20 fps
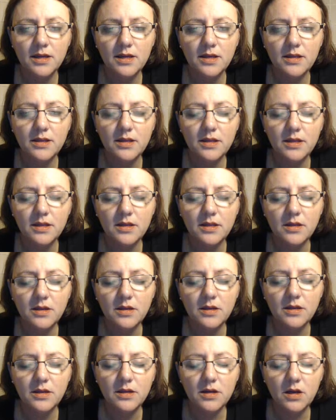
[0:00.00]
and then
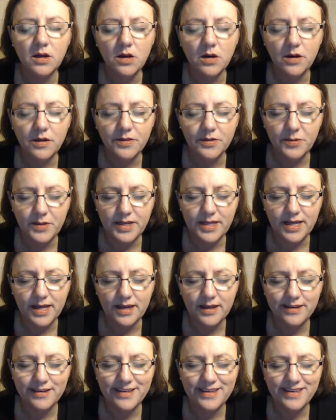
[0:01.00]
all the way down.
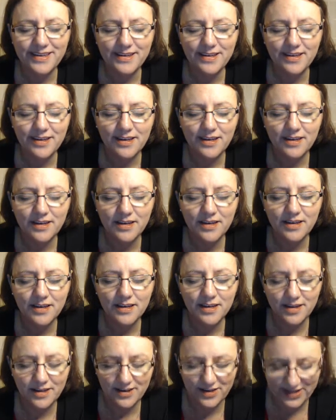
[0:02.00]

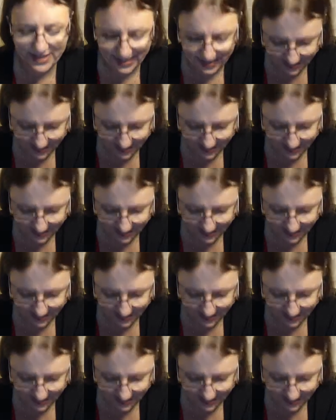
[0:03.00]
Okay,